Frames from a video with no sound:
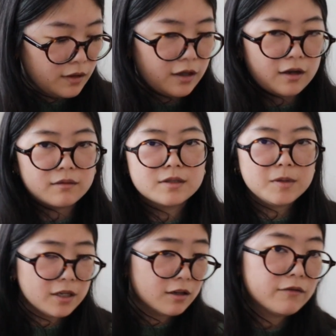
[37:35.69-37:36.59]
yeah,
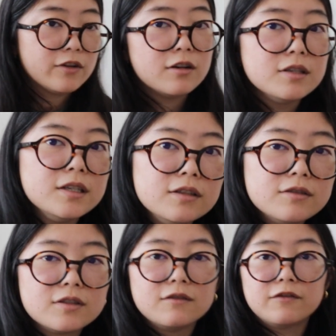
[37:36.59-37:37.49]
speaking of
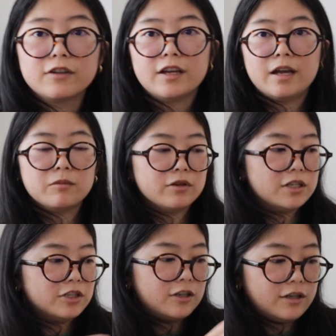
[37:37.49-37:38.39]
Continental, so for the
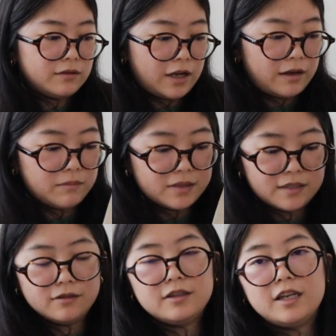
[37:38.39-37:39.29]
Emery Shawl, I'm
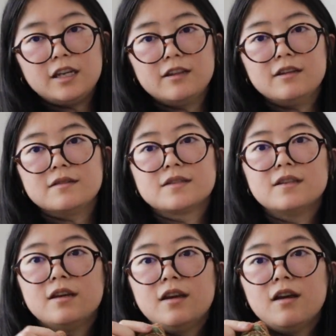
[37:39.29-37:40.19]
still knitting this,
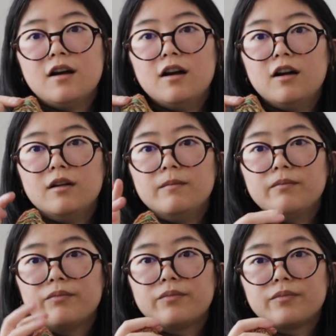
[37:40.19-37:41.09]

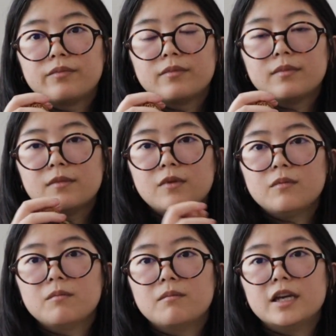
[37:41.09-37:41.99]

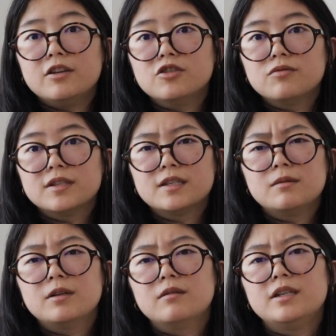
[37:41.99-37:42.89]
my usual
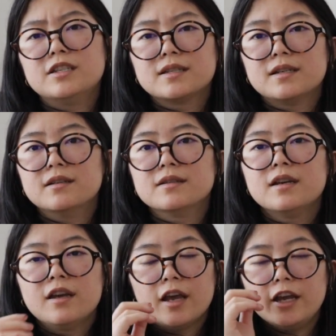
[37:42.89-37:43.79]
style, by the way, just because
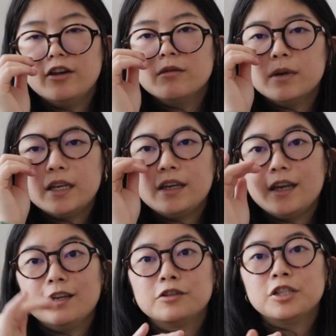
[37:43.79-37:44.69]
I know my
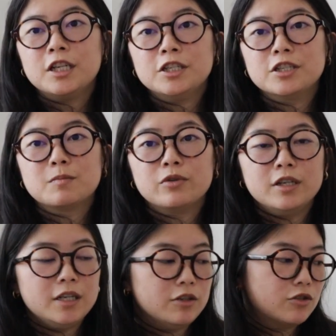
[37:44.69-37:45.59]
gauge changes
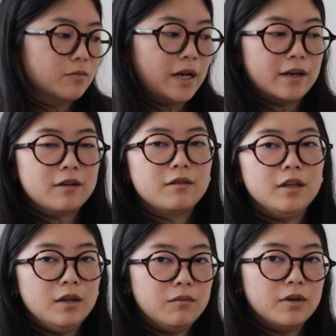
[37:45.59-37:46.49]
pretty
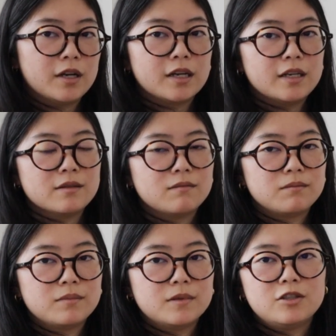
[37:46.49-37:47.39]
dramatically when I
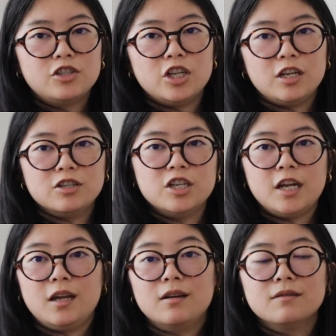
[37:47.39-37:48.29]
change
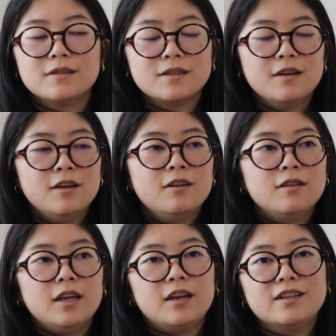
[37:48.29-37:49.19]
hands,
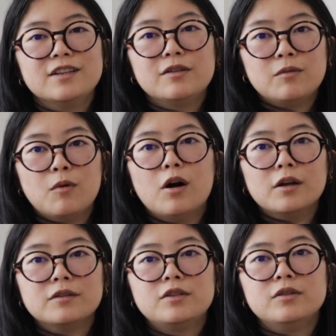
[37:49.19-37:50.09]
and I didn't
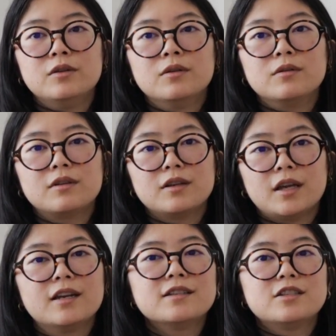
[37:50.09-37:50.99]
want to,
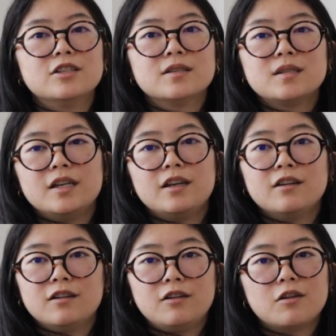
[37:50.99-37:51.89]
and it's just
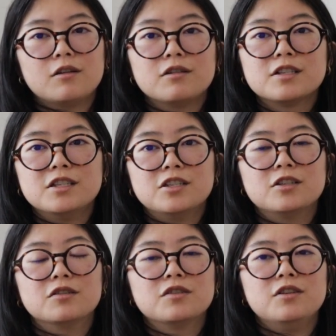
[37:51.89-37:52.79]
like a garter stitch
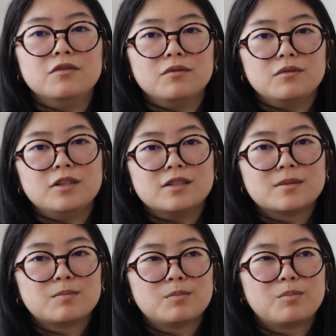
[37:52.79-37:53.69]
style, so
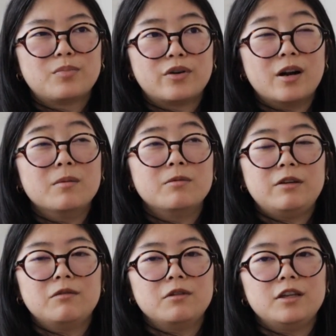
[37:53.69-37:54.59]
it's
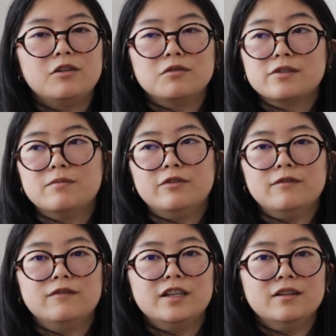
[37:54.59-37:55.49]
probably really noticeable
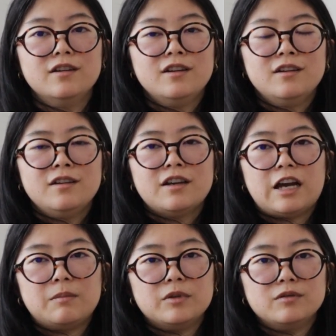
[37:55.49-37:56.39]
if I
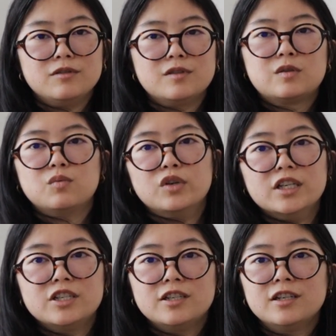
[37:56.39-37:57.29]
happen to
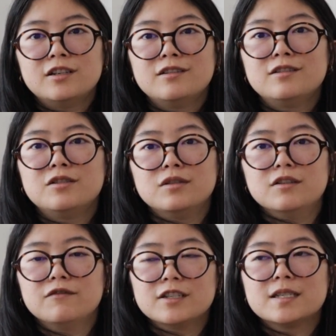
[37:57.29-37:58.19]
switch to
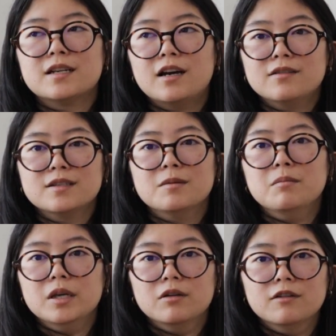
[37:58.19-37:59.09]
different styles in the
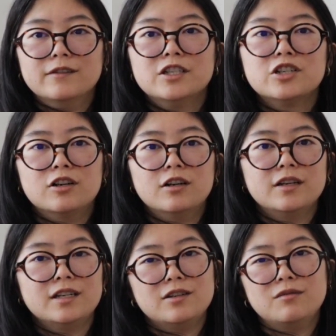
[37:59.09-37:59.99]
middle of a shawl,
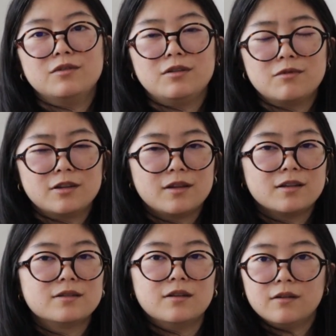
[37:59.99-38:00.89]
and I didn't really want
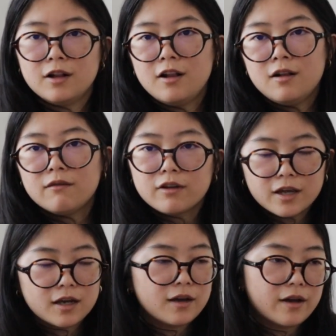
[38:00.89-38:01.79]
that. So for
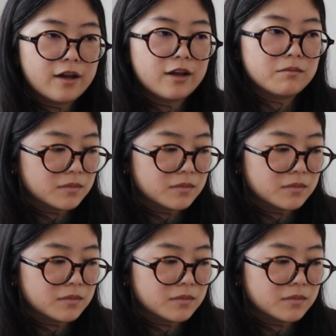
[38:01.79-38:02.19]
that guy,